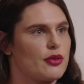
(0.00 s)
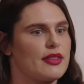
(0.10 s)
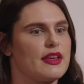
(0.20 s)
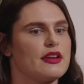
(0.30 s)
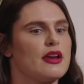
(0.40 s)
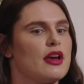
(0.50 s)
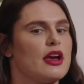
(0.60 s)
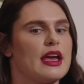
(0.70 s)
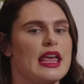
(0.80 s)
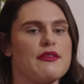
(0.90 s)
So I think
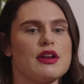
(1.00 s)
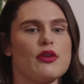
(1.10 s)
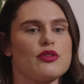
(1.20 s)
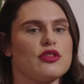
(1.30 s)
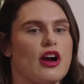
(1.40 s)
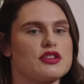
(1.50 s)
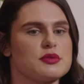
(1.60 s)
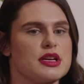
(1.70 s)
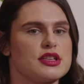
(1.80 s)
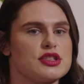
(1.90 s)
even in those
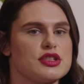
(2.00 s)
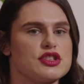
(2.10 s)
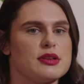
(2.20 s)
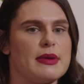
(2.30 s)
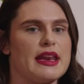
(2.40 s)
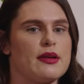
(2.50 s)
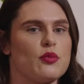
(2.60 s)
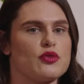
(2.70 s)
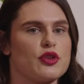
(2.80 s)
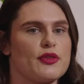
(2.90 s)
talks with us, she made it